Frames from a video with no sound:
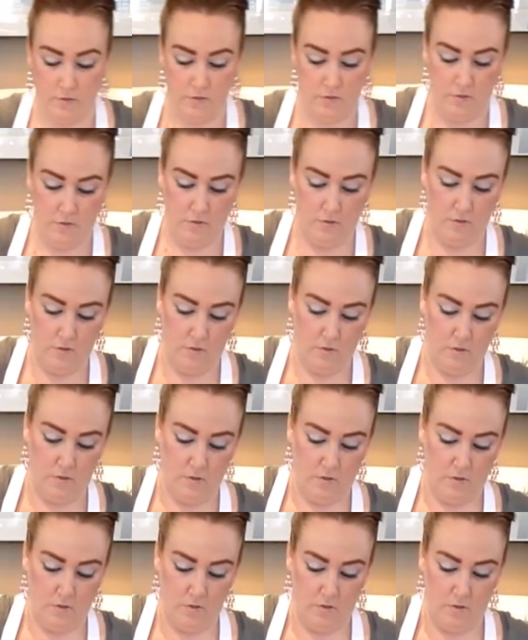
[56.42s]

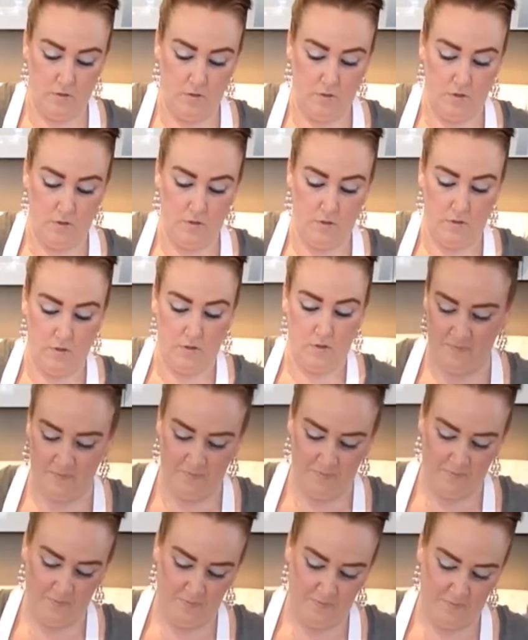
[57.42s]

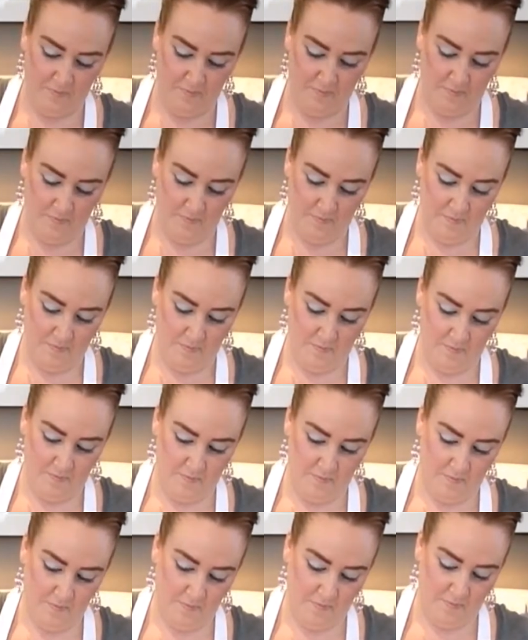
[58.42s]

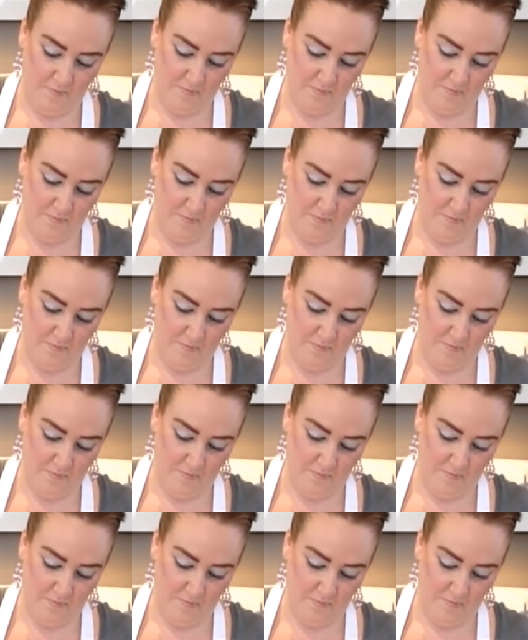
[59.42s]
No one is speaking in this clip.